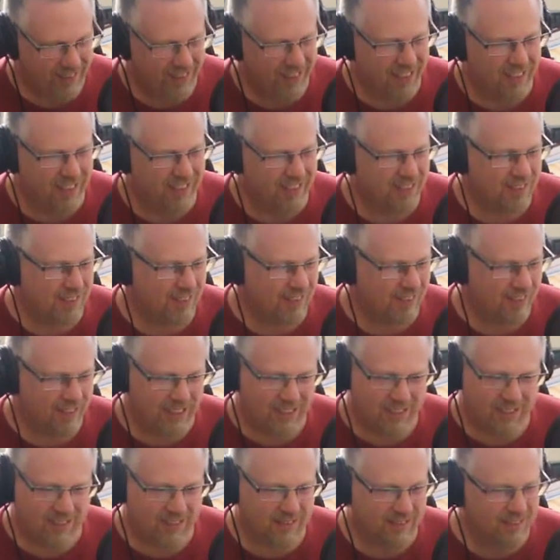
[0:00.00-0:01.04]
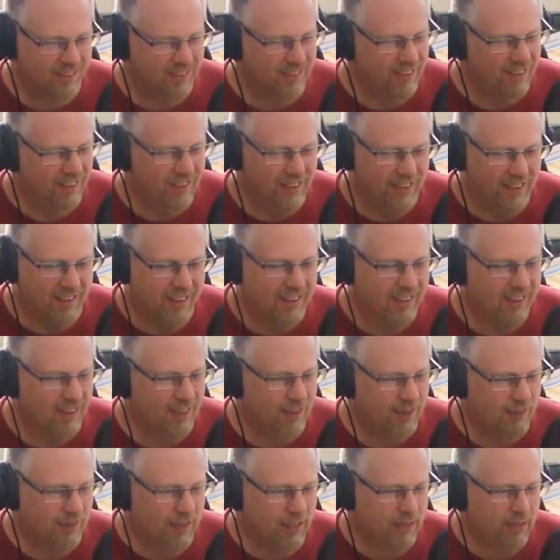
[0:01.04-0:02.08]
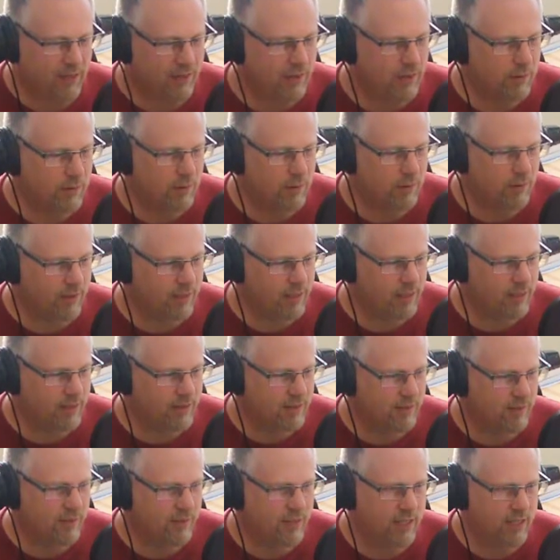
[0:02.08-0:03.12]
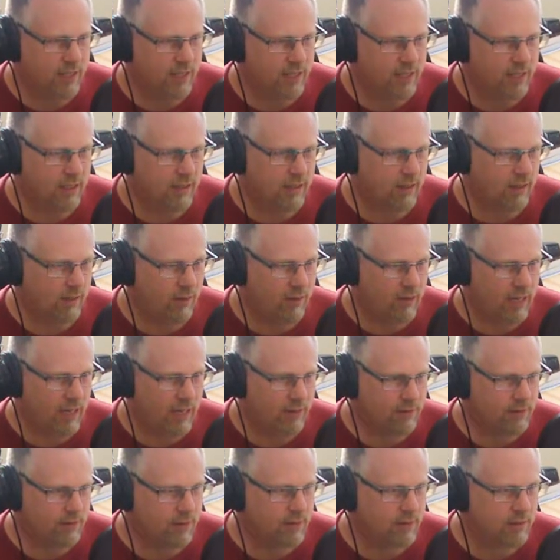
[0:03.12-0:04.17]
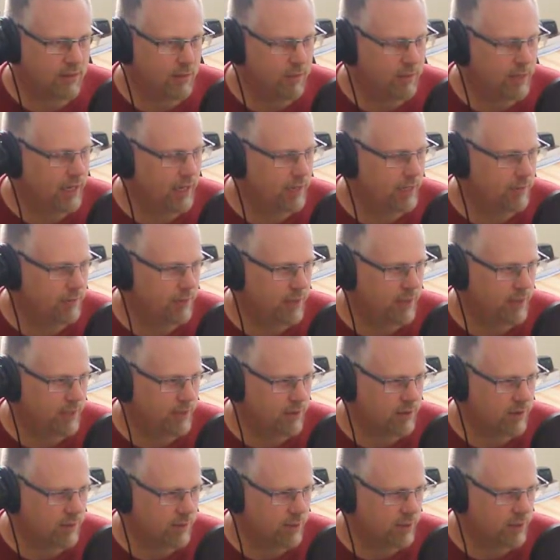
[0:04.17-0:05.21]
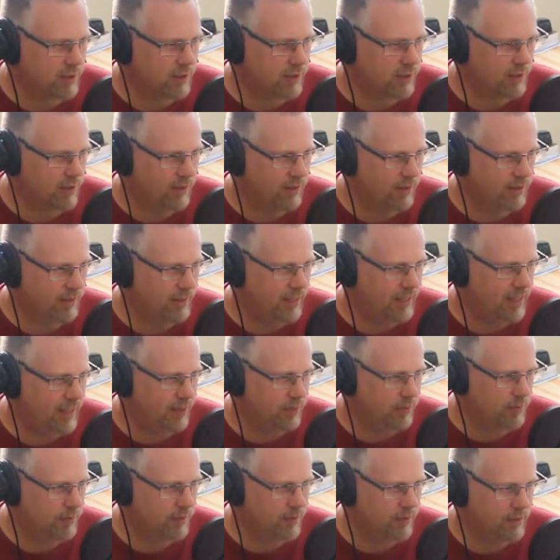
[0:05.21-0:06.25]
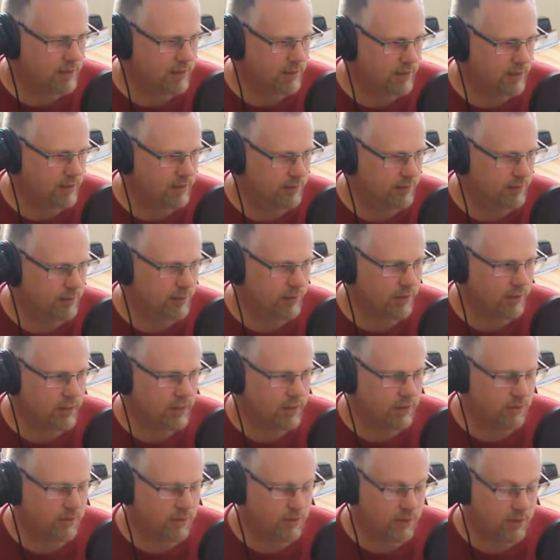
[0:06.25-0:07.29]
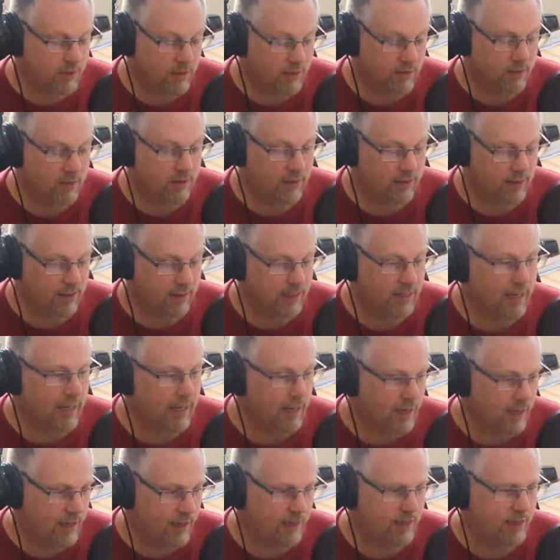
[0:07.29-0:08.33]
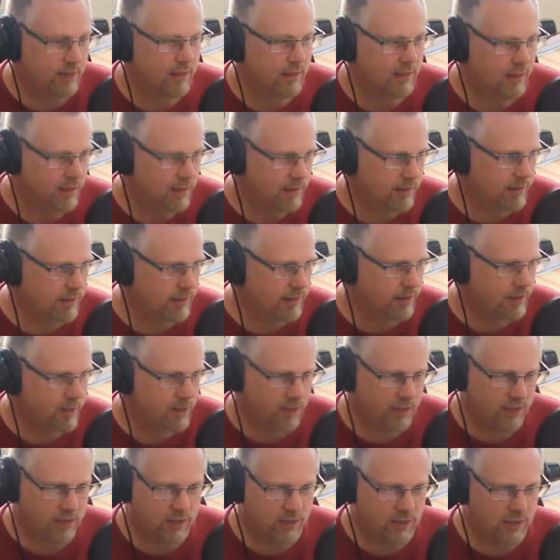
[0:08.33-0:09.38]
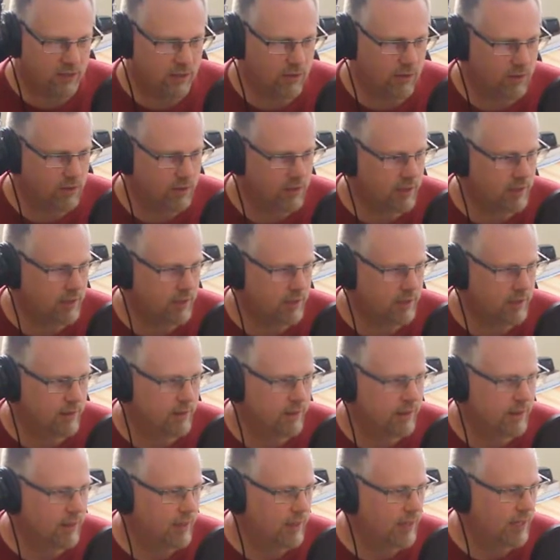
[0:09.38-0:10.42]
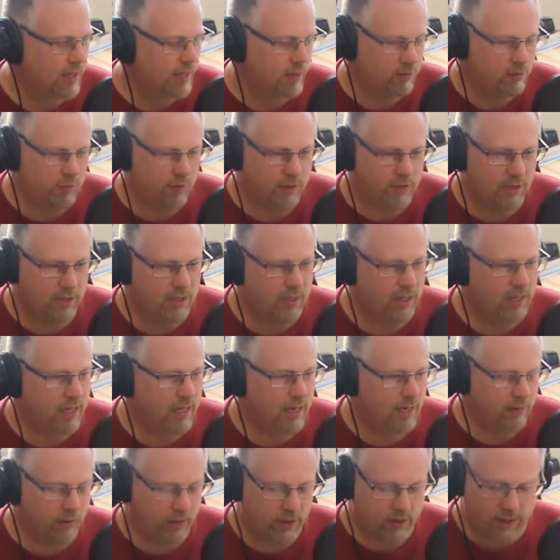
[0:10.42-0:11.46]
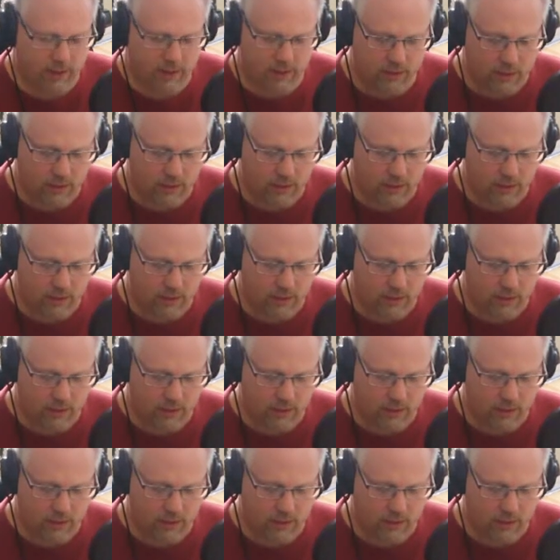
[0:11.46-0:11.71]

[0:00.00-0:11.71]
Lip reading: Yeah, so that's... I don't think Bill Gates invented it, although I have to go back in my history books to look at that. But Bill Gates was certainly the guy that just used it and put it on everything.